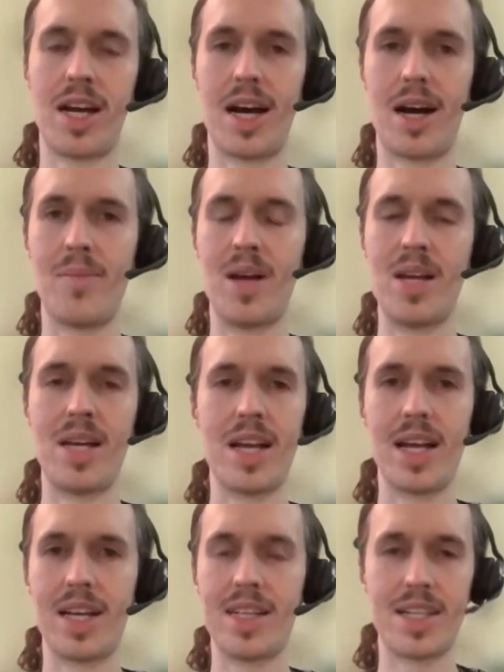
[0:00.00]
Um,
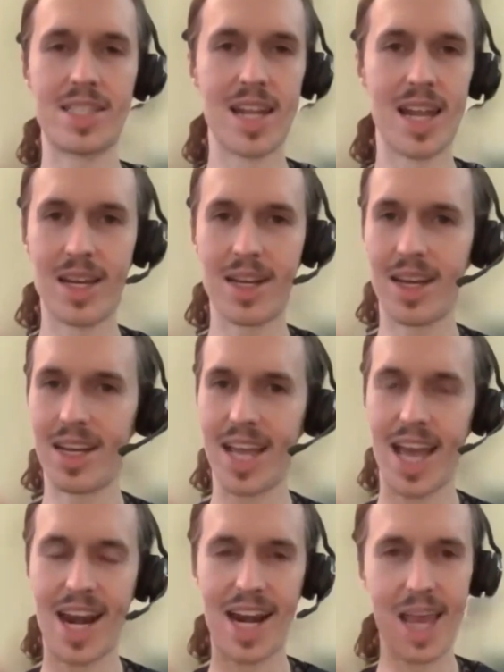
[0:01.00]
it's like,
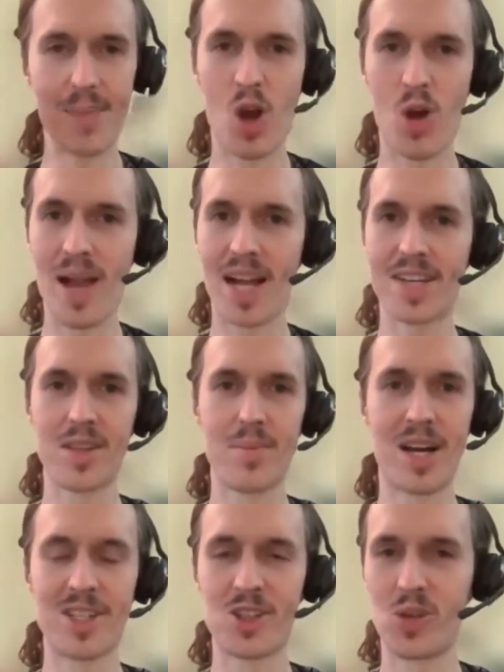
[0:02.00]
again, I keep going back to the
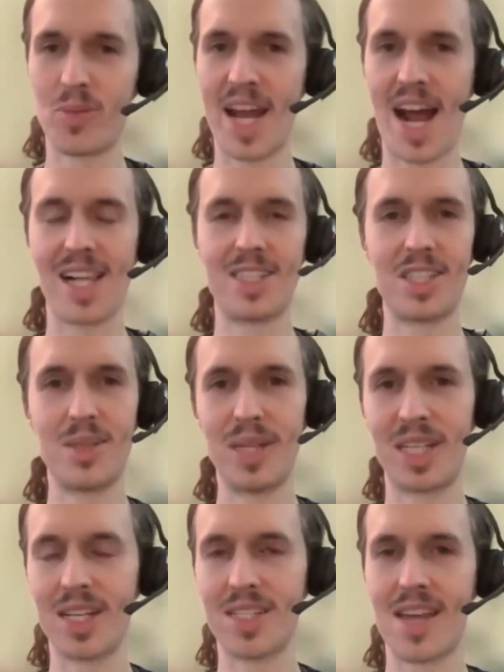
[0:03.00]
mushroom analogy
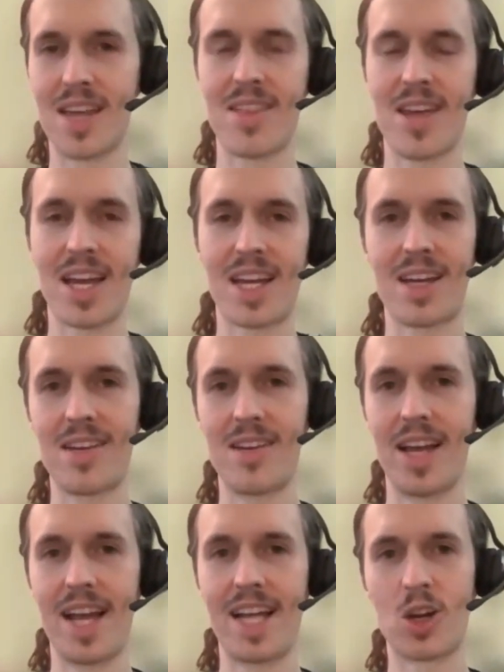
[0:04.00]
because I think
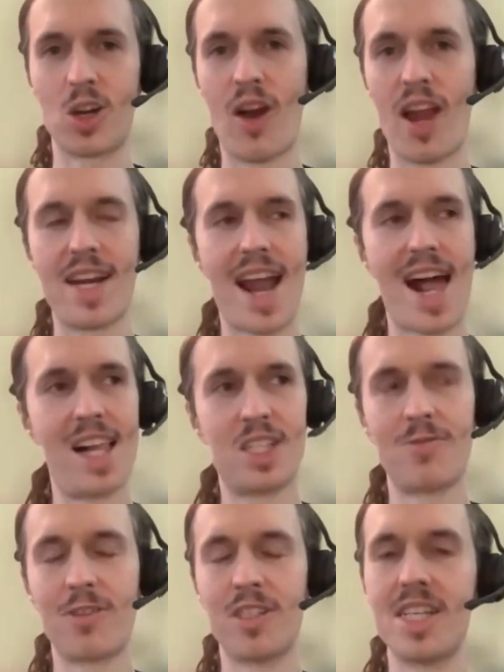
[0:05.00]
it's a great
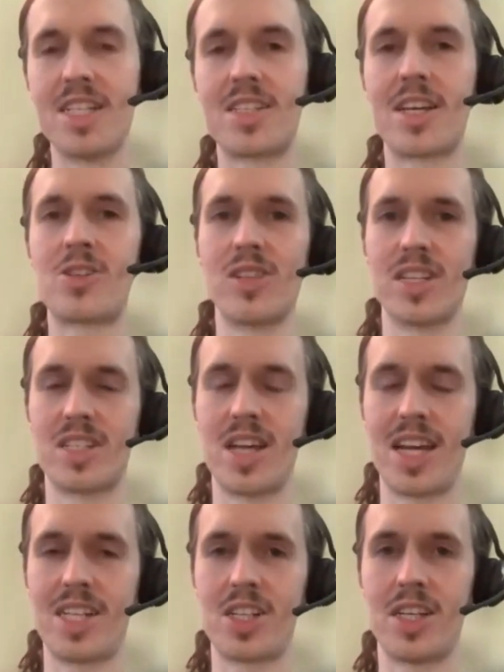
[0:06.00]
analogy for
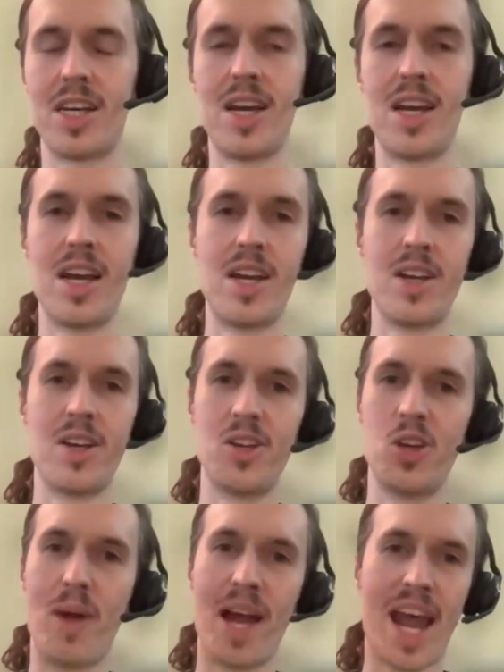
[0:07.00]
decentralization.
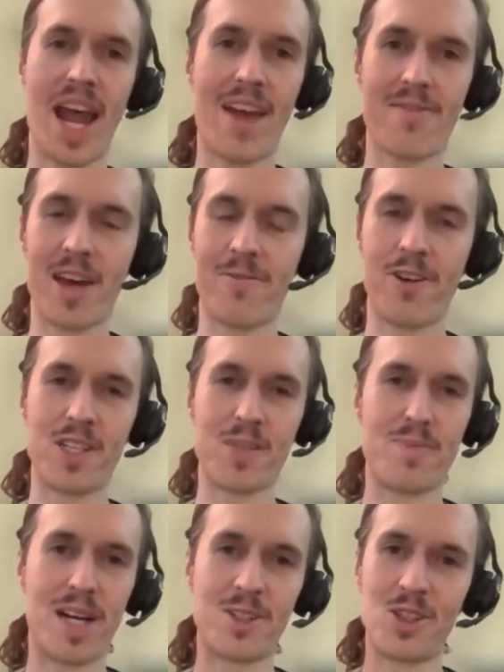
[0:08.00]
You might have that
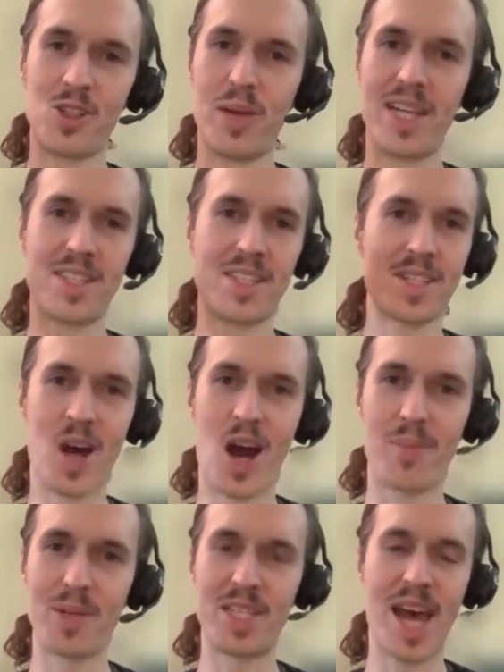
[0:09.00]
first mushroom get
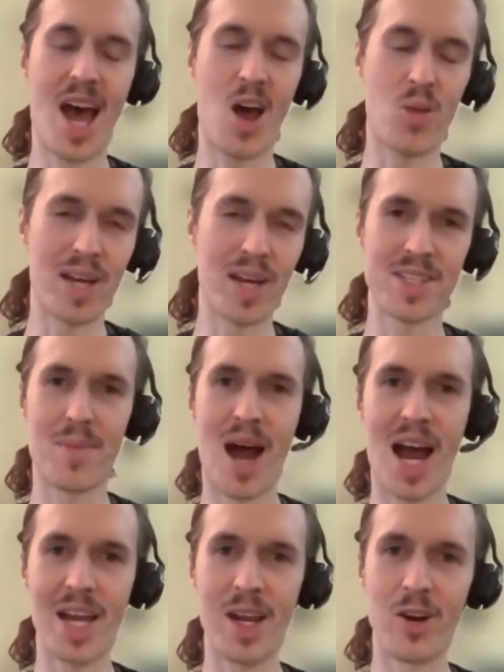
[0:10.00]
stomped down by some
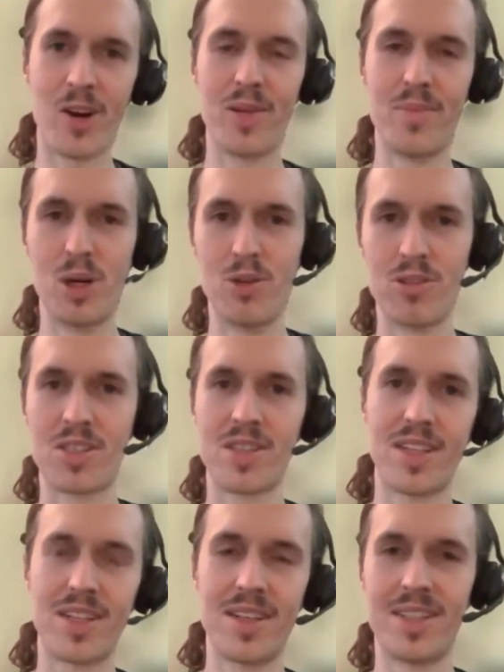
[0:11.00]
hiker in boots
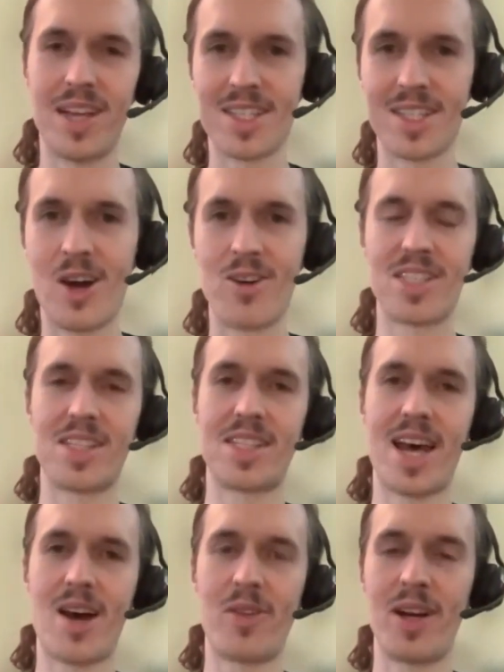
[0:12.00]
that it doesn't notice it's
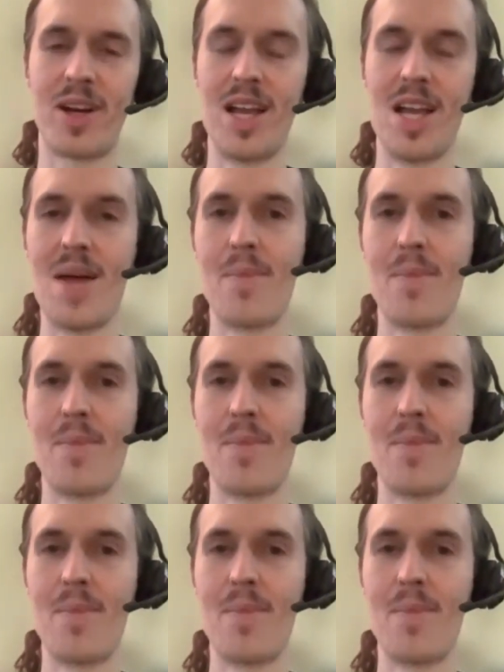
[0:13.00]
down there.